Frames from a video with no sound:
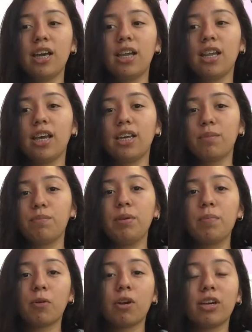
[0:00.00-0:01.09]
and like
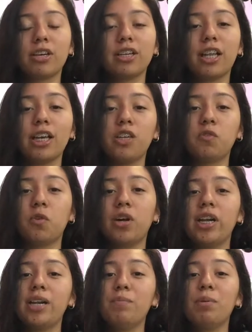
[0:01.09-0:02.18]
people aren't gonna like you for
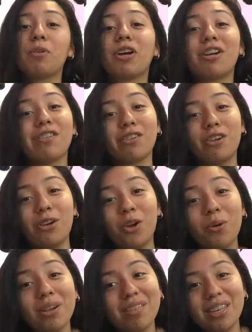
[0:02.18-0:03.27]
it and people are gonna start
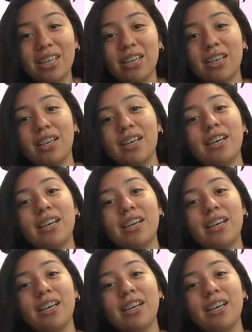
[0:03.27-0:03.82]
noticing